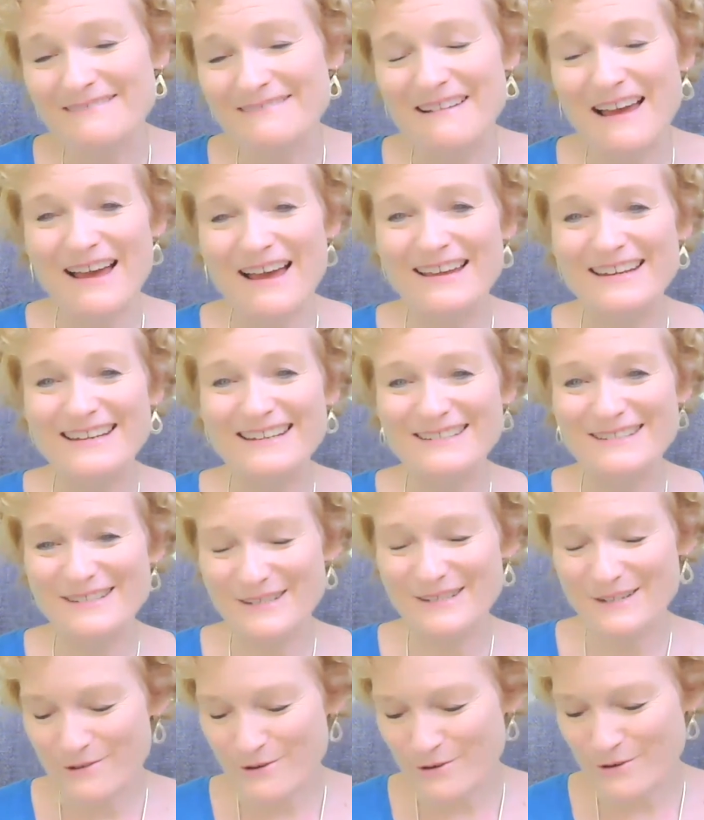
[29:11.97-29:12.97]
I
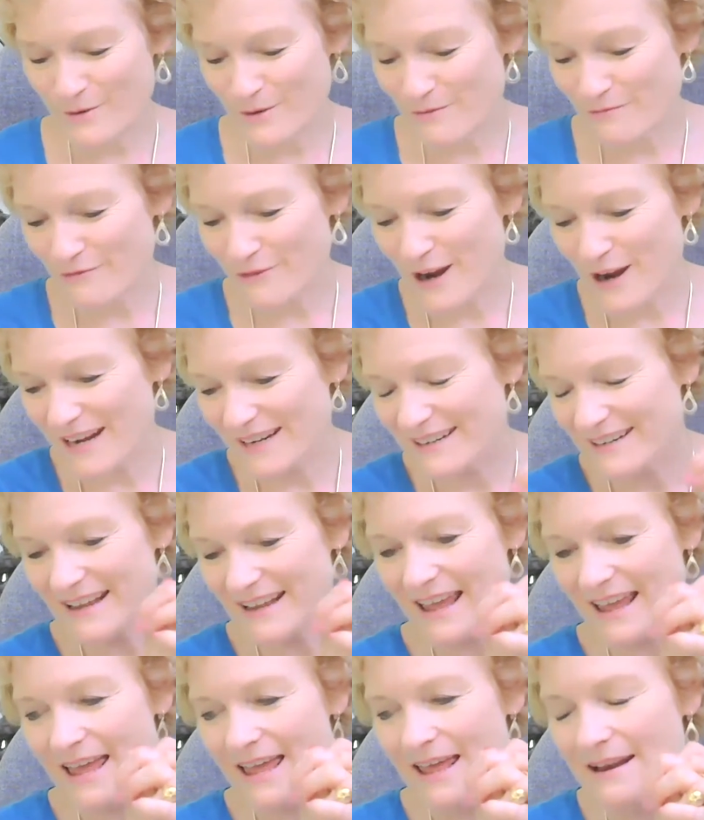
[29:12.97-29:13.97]
consider you a friend,
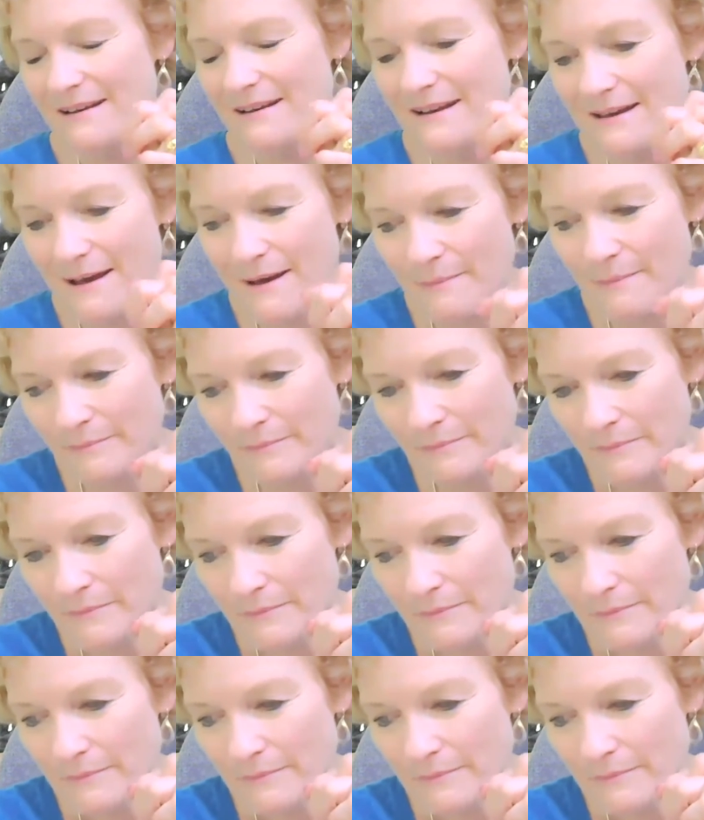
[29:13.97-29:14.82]
and